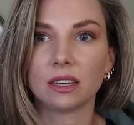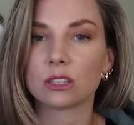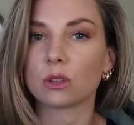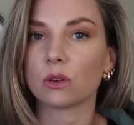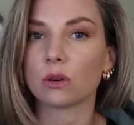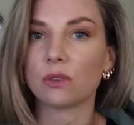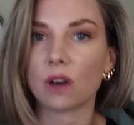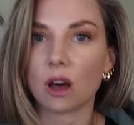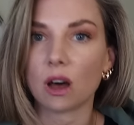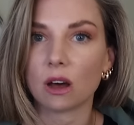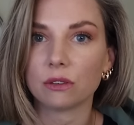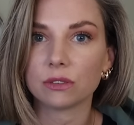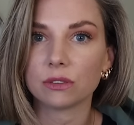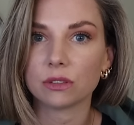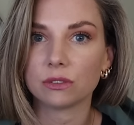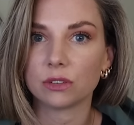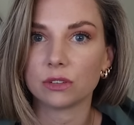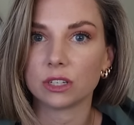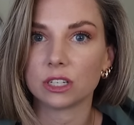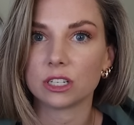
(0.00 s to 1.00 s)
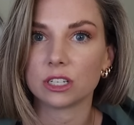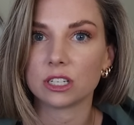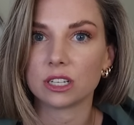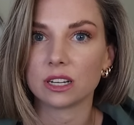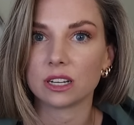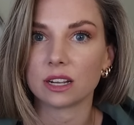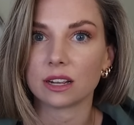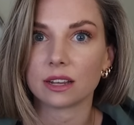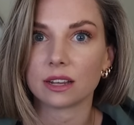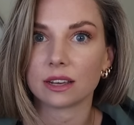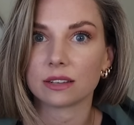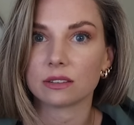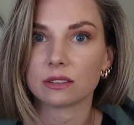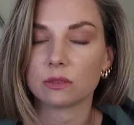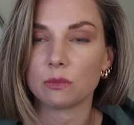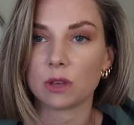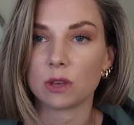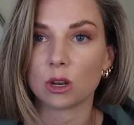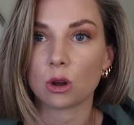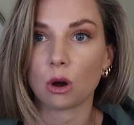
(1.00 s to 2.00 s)
So if half the footage today has
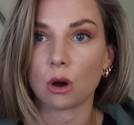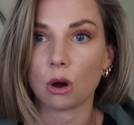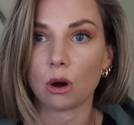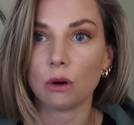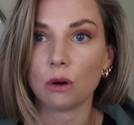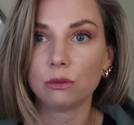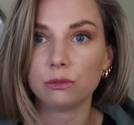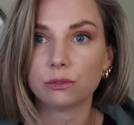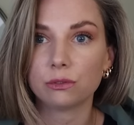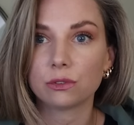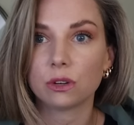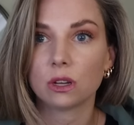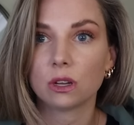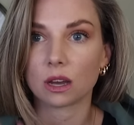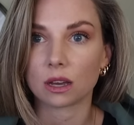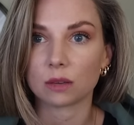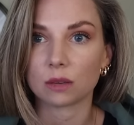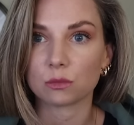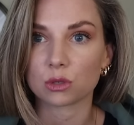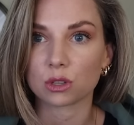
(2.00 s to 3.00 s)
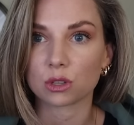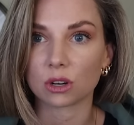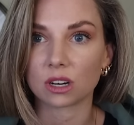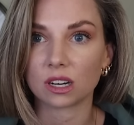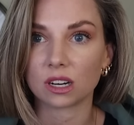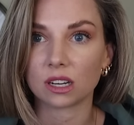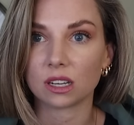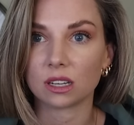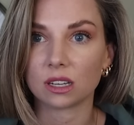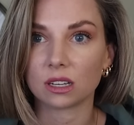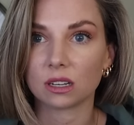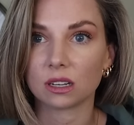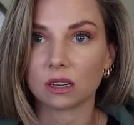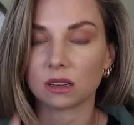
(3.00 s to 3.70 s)
been off, I'm sorry,